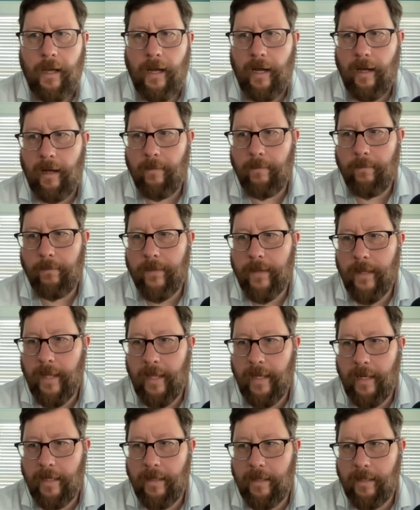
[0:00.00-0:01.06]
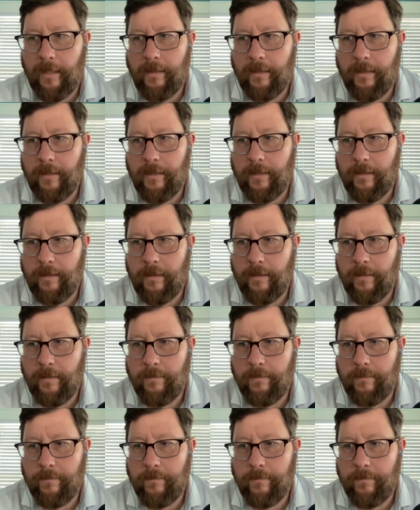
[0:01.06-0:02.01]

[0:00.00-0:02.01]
And I think the